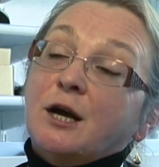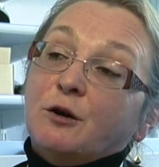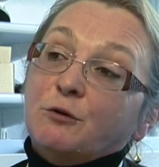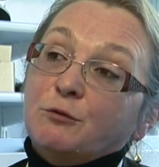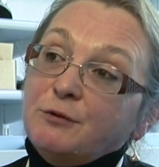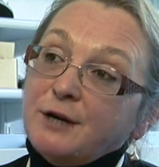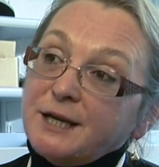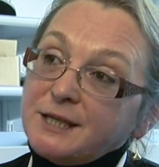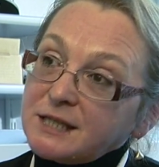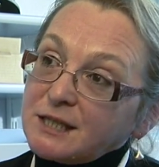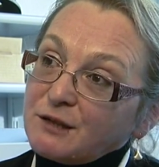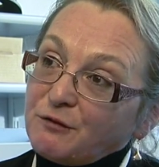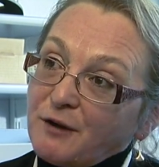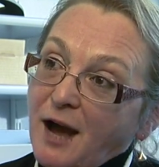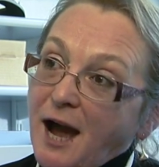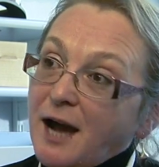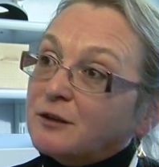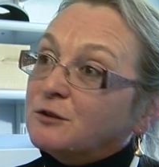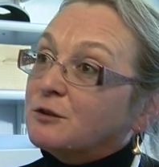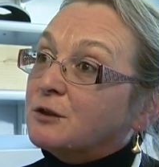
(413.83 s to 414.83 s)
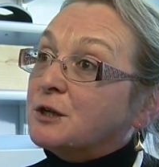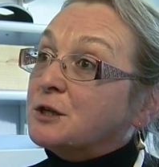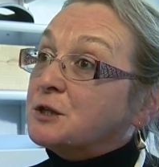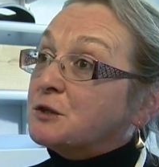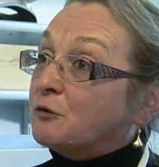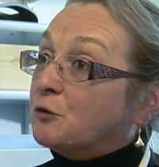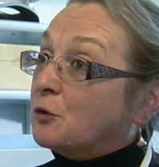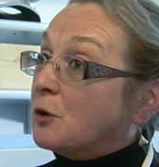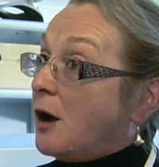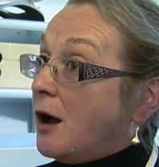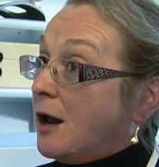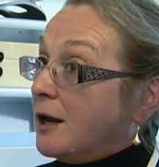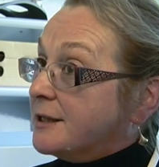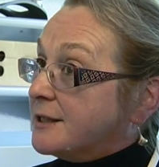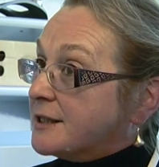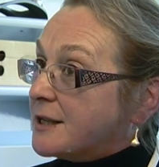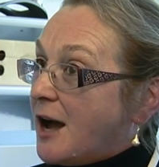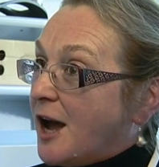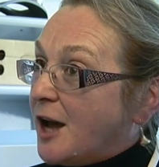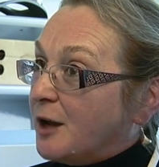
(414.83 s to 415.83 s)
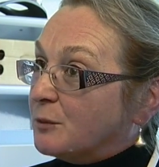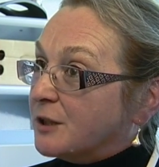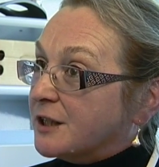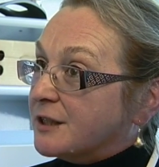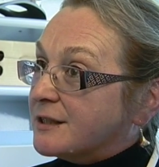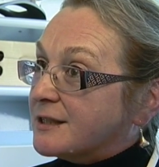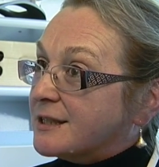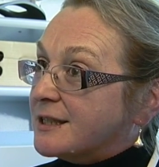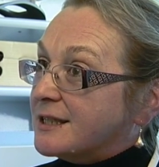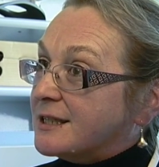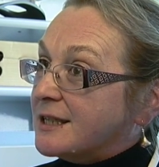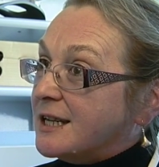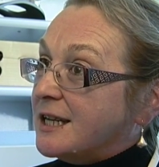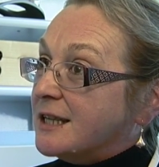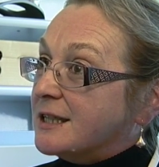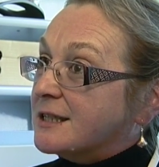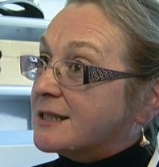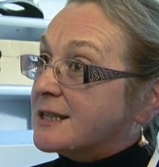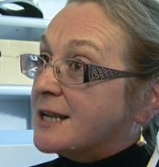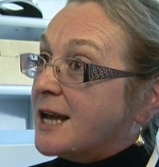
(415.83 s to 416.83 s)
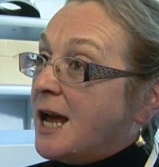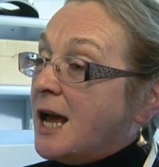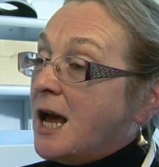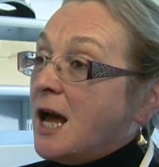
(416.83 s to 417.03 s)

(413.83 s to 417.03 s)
risk factors for Alzheimer's disease.